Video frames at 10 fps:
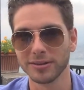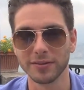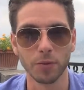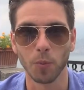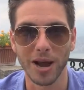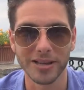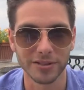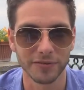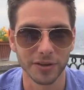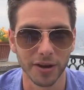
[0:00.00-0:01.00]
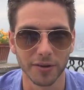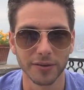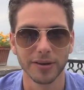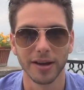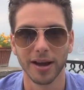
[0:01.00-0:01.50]
different ways of
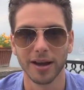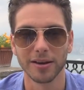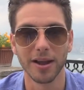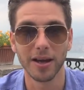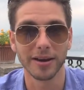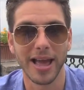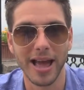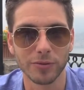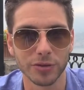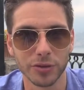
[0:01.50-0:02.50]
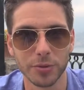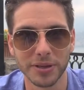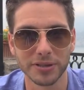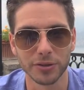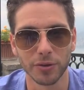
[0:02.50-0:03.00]
learning how to do
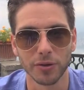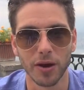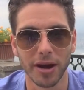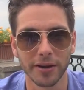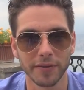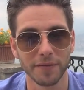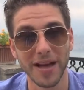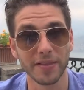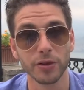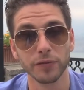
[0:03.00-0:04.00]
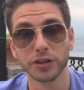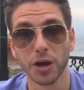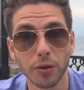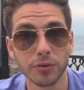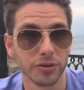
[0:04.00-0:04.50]
business online, and the fact that you've
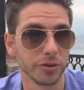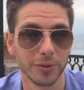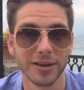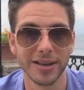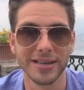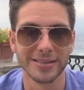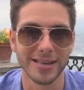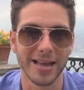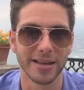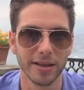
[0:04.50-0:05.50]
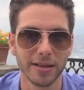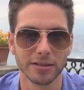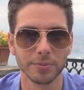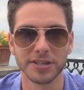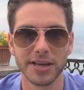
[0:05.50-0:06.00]
chosen to at least take
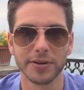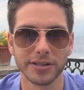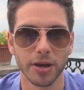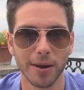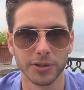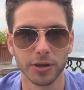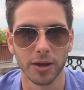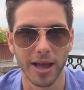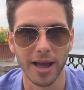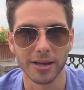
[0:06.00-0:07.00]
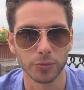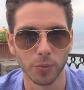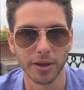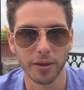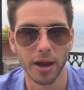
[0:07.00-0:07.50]
some serious time to look at us,
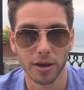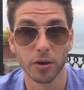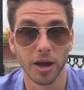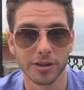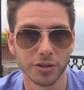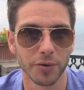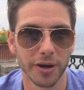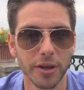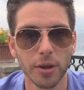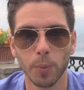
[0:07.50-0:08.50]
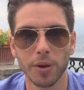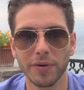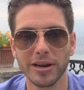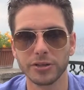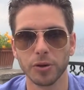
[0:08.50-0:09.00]
we
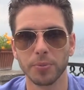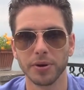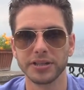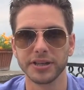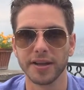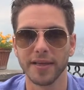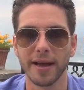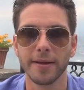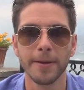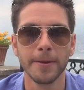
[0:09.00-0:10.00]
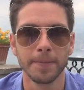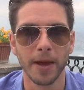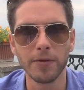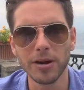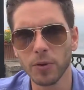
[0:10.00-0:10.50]
really do appreciate that.
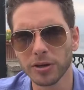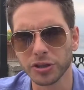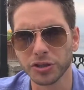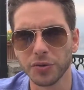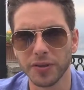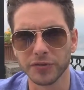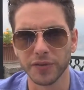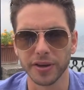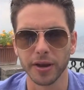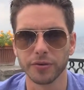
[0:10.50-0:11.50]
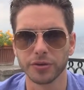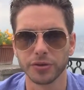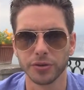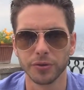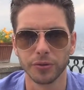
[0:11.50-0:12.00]
Now I really wanted to shoot this video
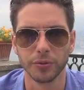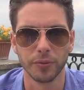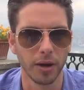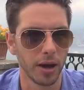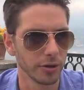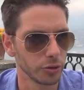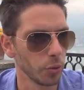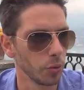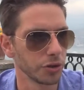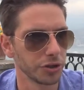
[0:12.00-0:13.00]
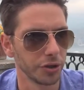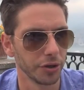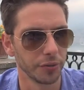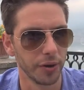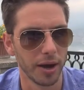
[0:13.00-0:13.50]
to talk to
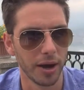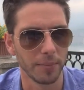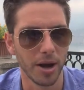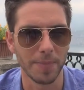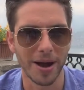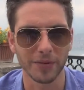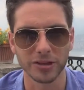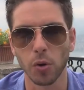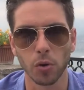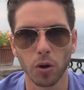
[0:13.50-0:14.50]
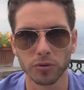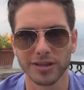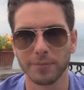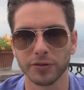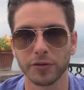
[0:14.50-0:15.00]
you about this whole
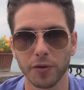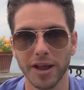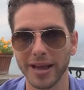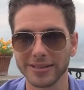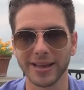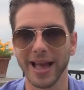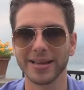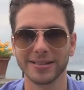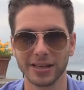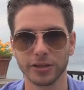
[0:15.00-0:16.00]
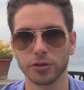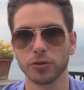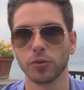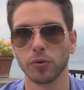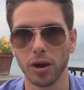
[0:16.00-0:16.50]
concept of creating a
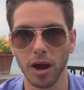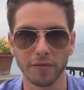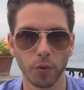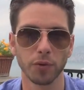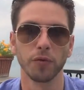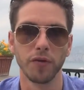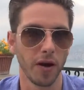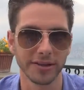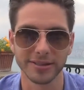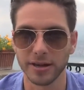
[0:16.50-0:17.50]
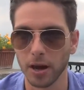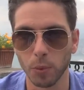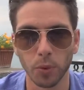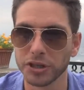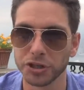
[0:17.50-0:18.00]
digital life. What you'll find is that
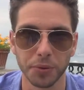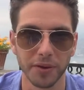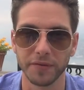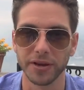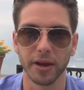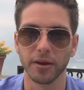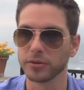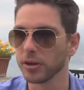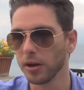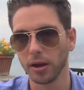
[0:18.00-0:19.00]
I'm always shooting videos